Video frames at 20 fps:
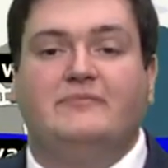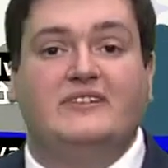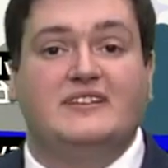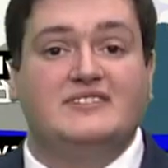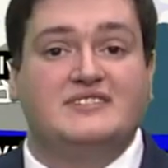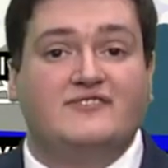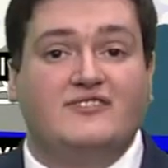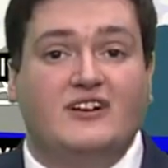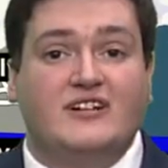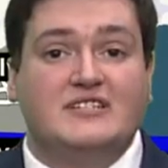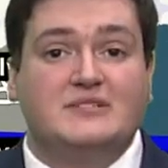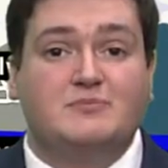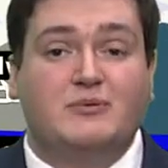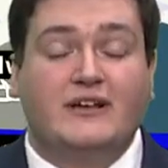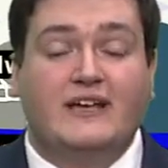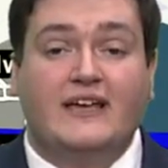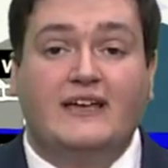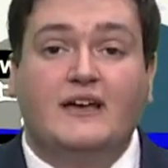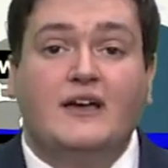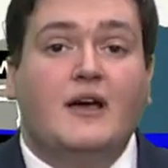This front is
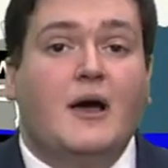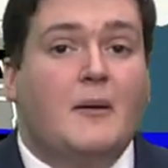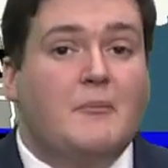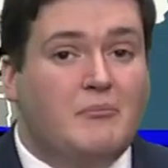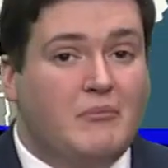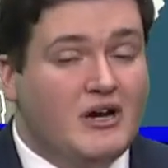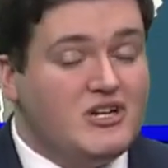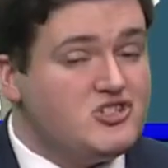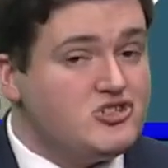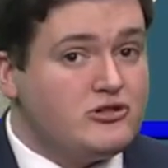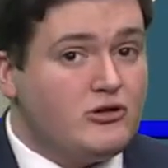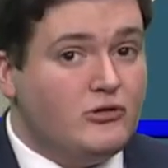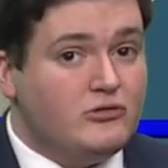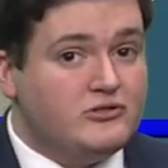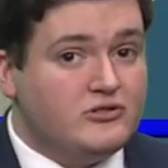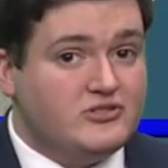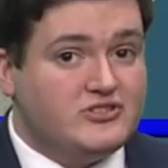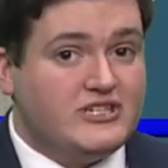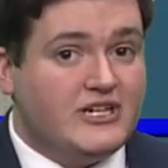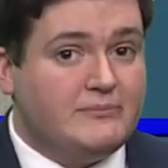bringing much
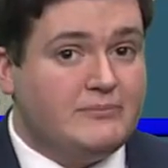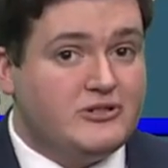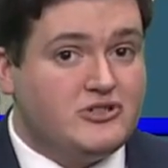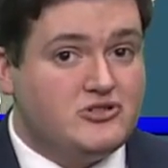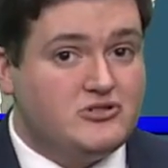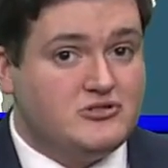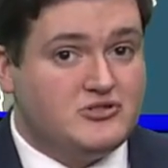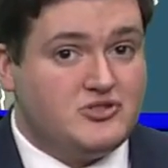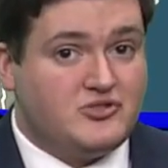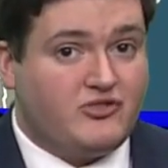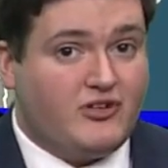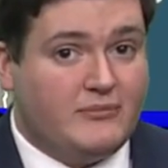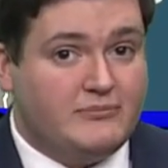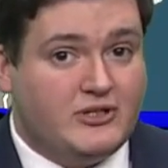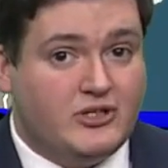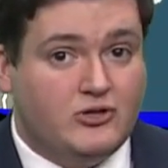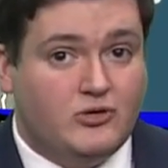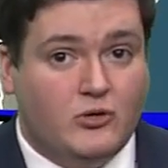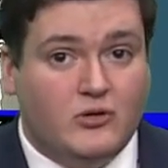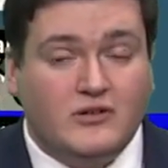colder temperatures from
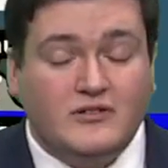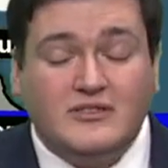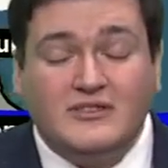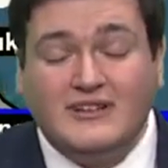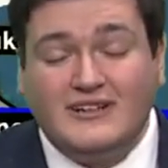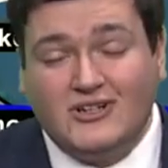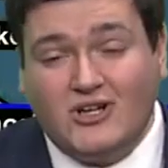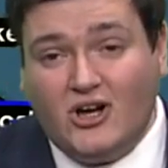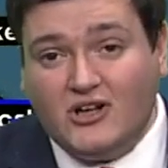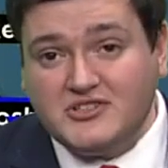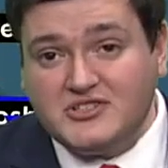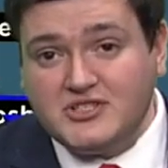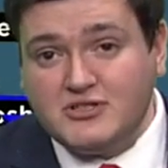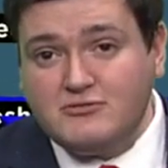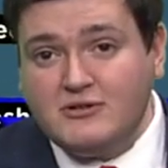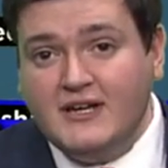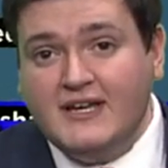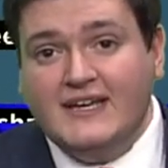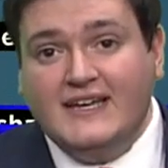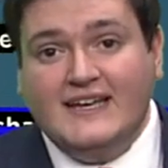the north and
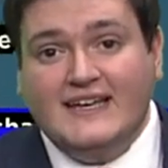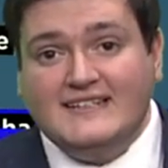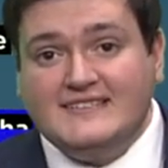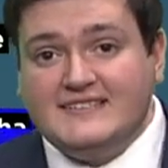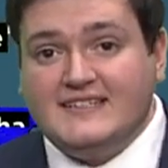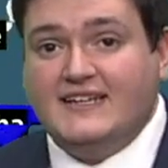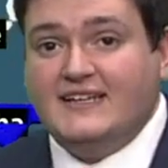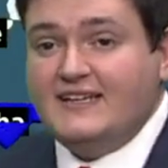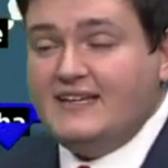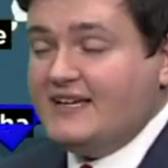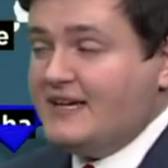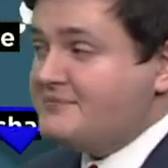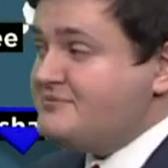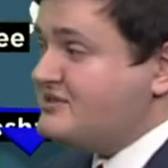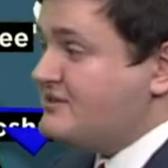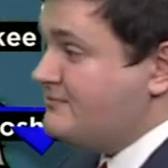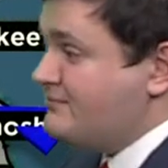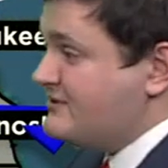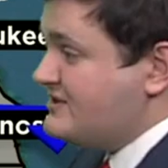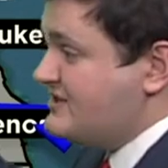also is kicking up
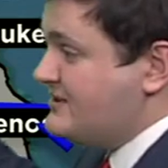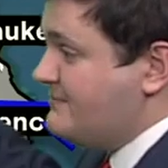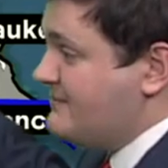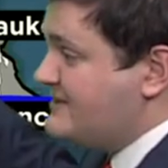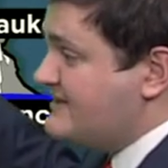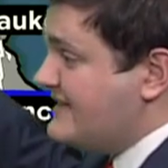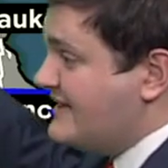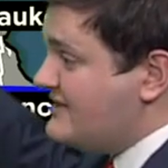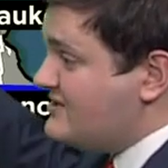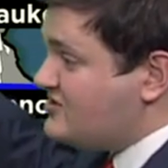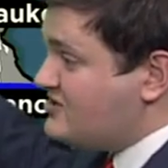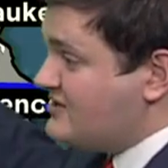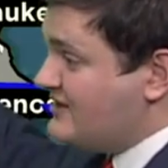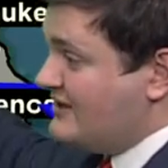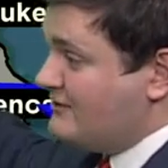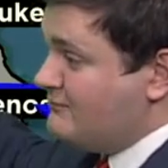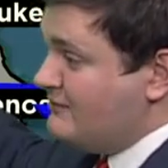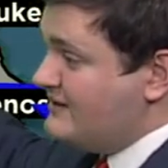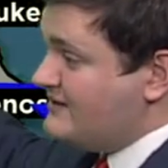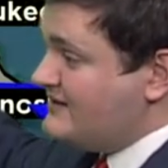some precipitation,
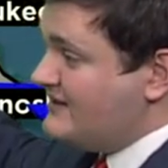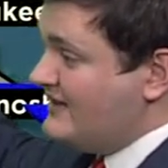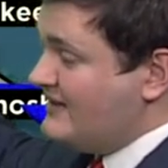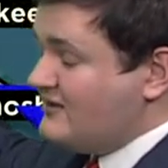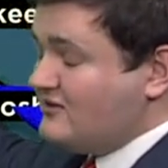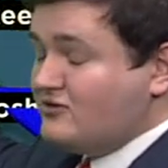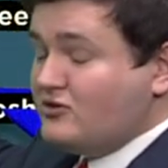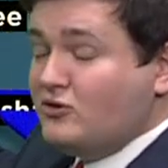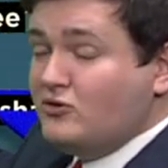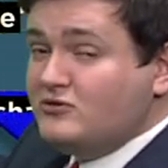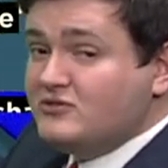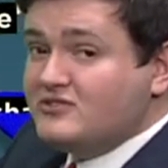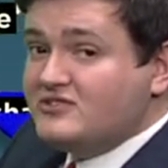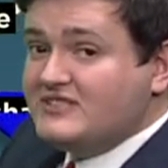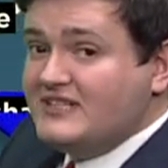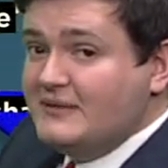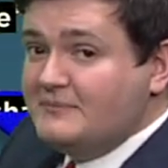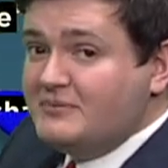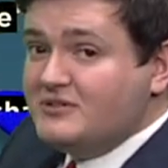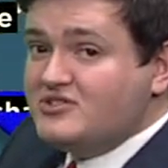and with the colder
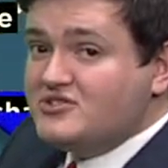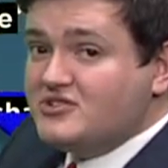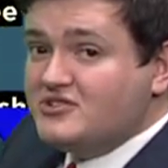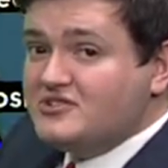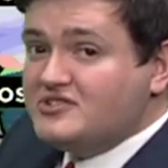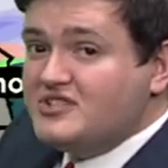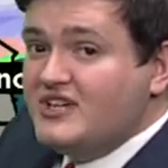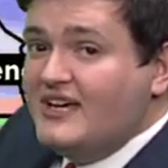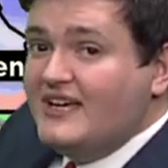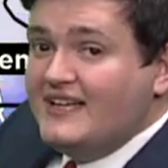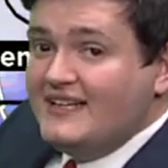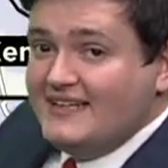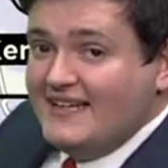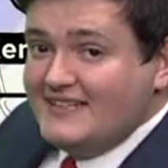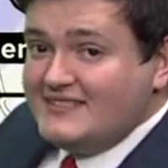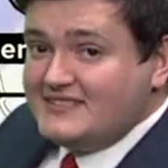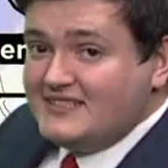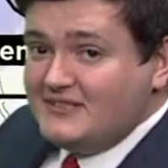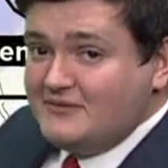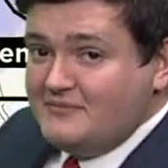temperatures,
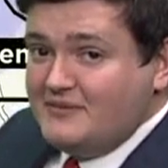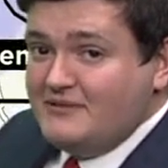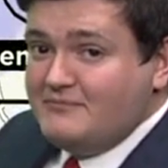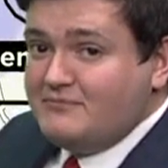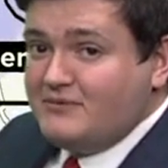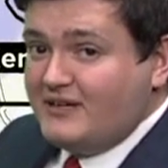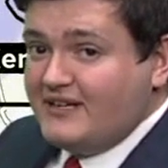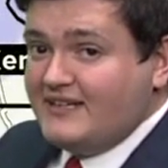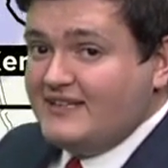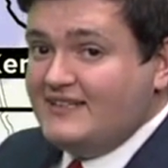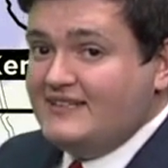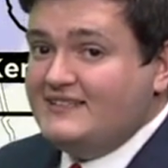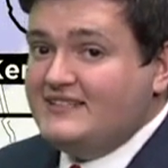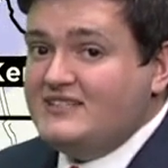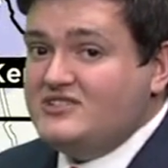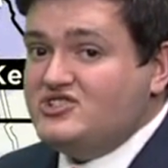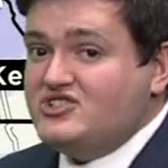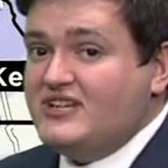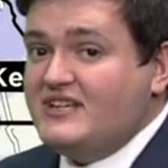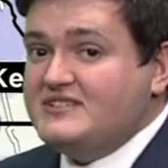that's going to be bringing in
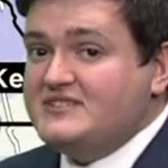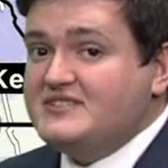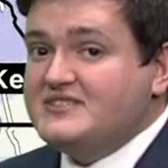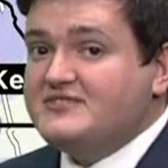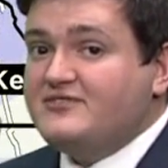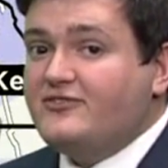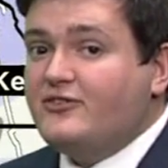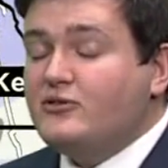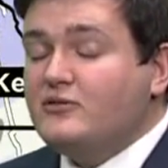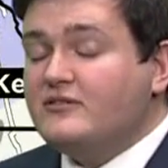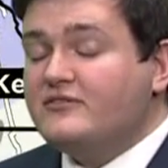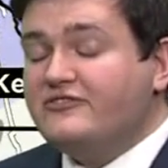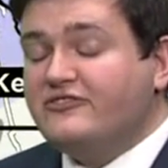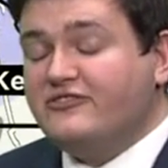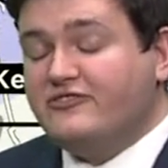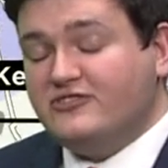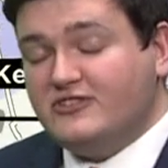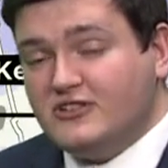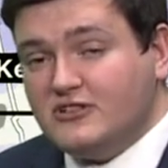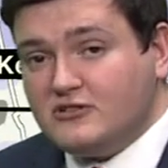the chances for
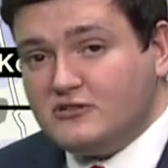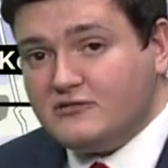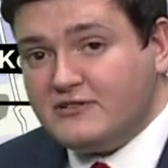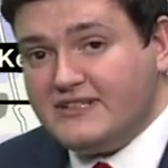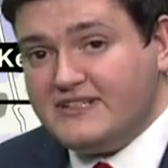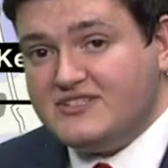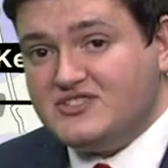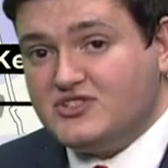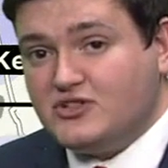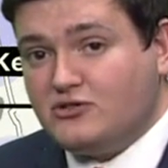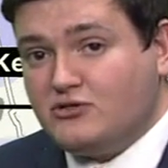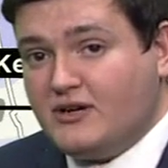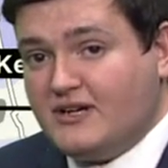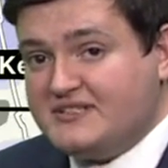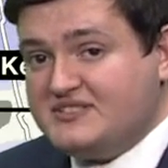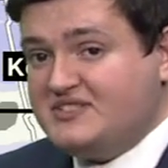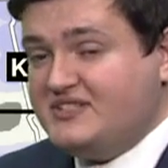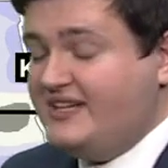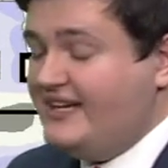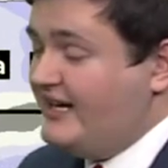flurries
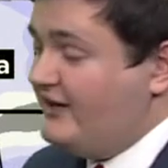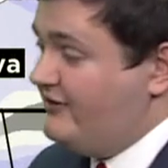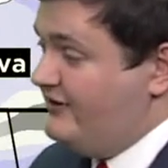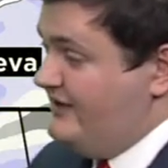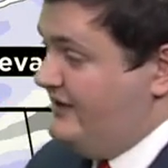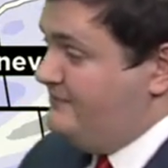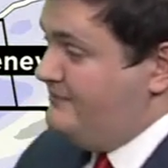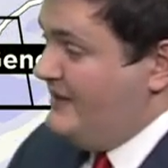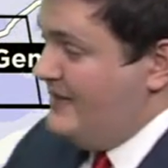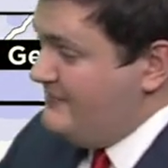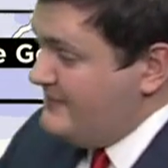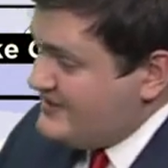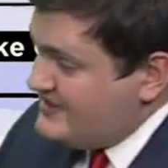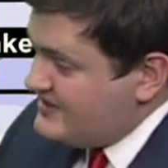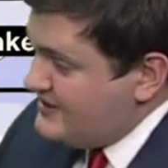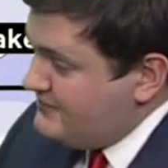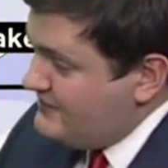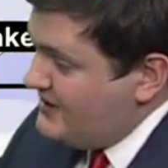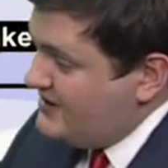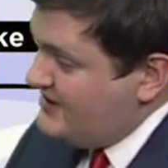across the area. Maybe
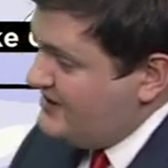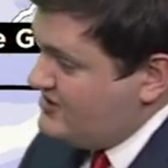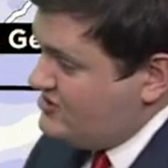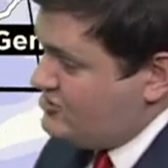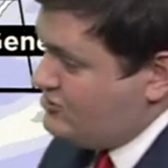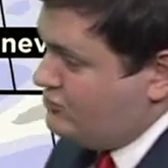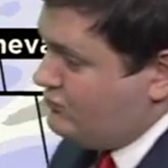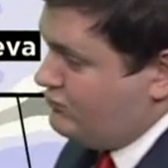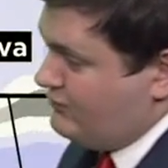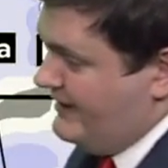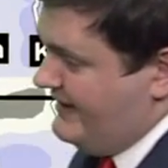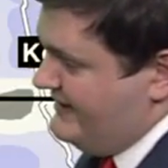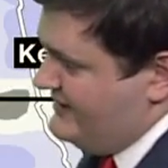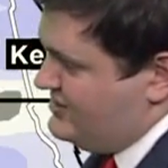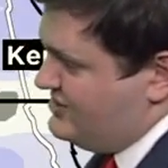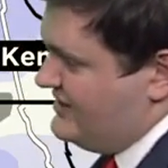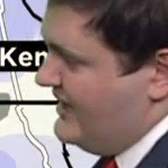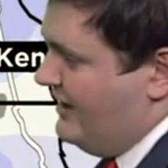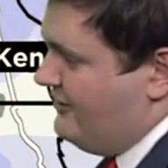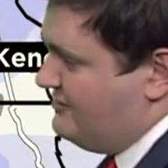some initial rain
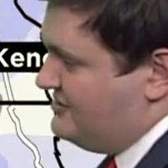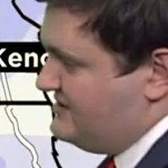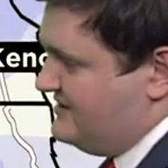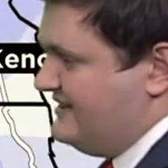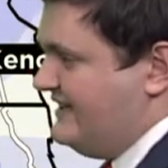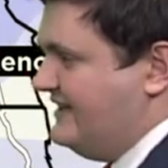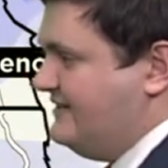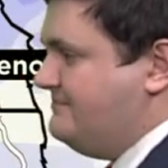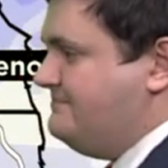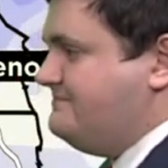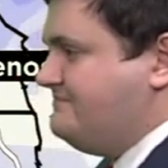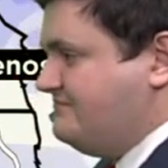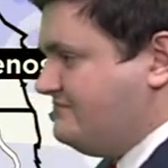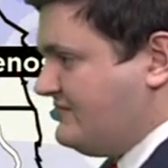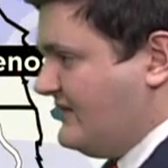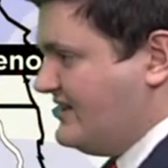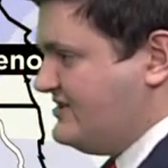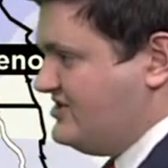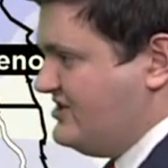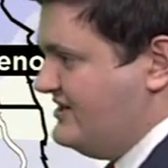showers and then
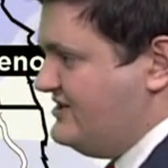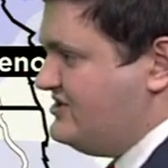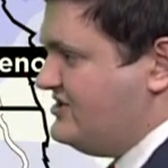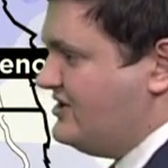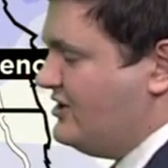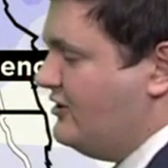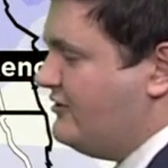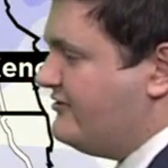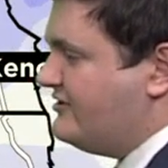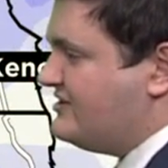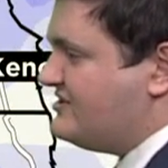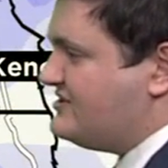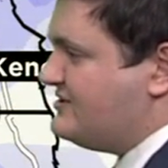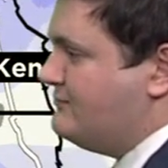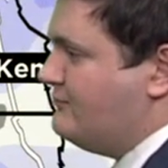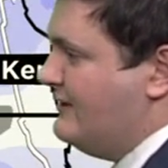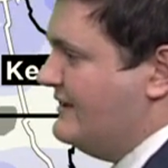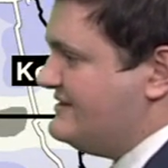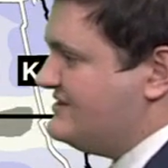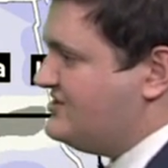changing over to
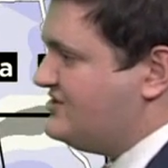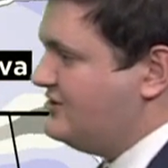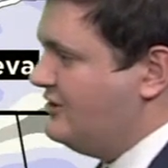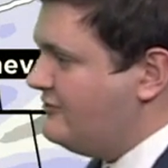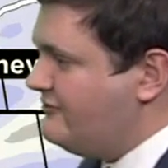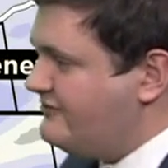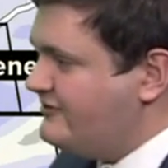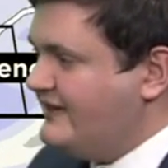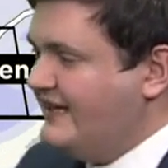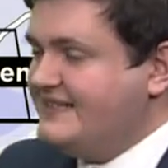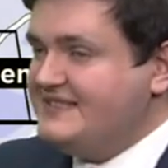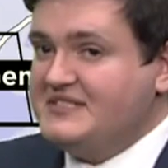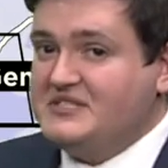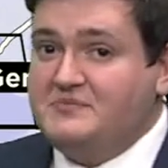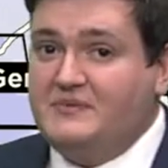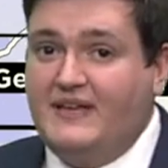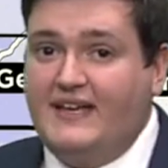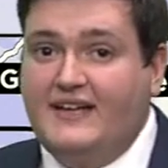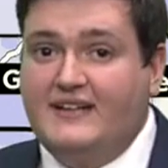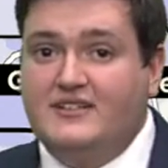some wet snowflakes
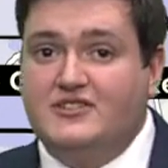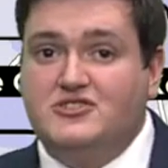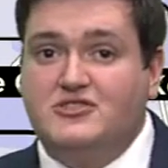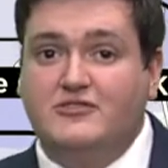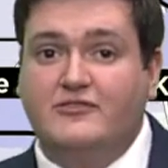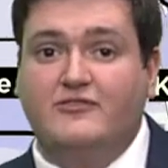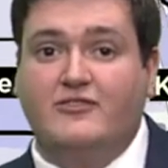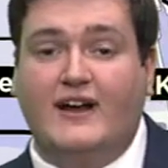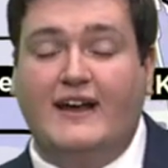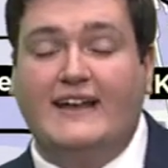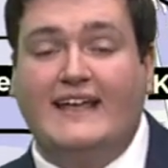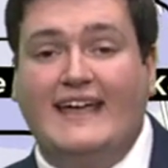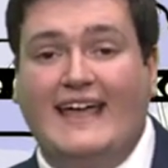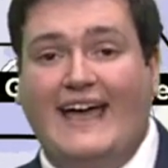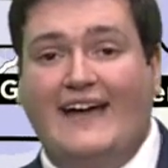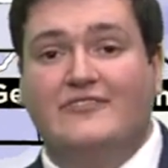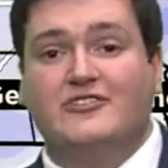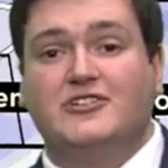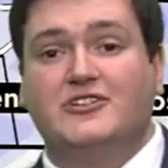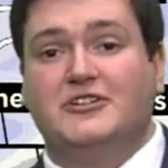as we head into Friday
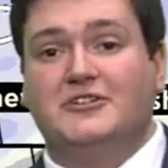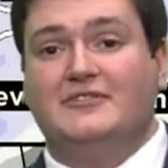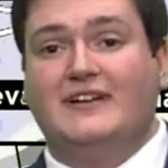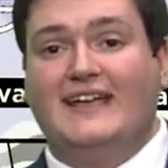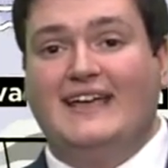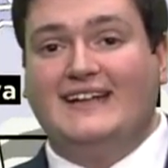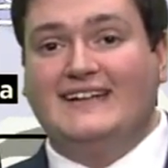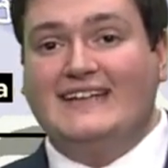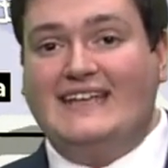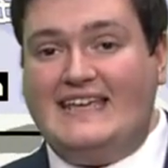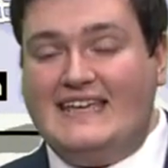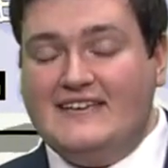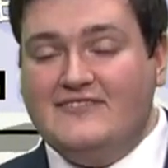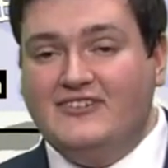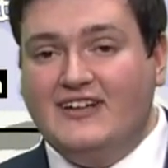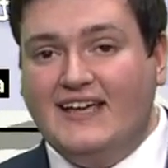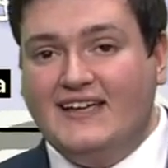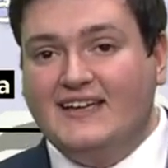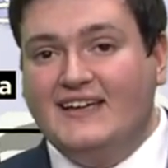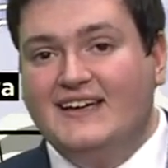afternoon and
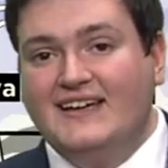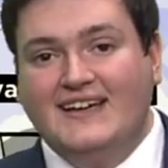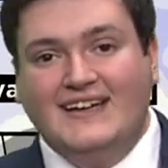evening.